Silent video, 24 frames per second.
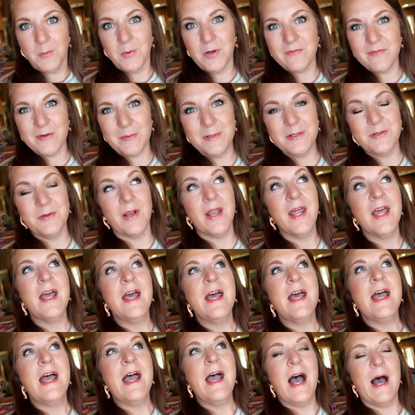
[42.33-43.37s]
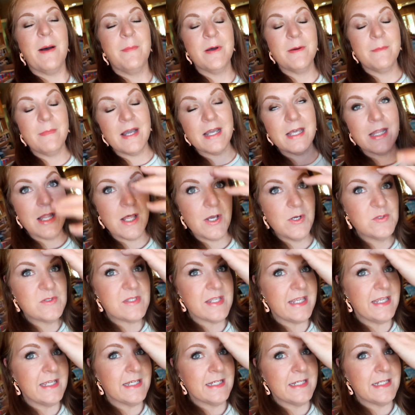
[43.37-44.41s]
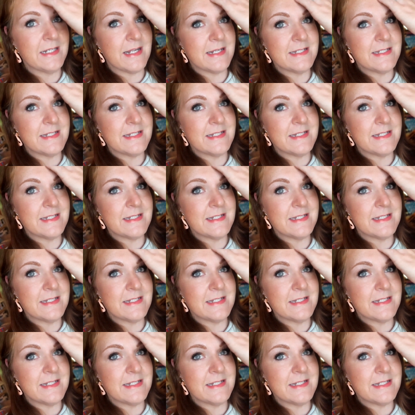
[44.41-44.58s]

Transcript: What have I been doing? I put my clothes in.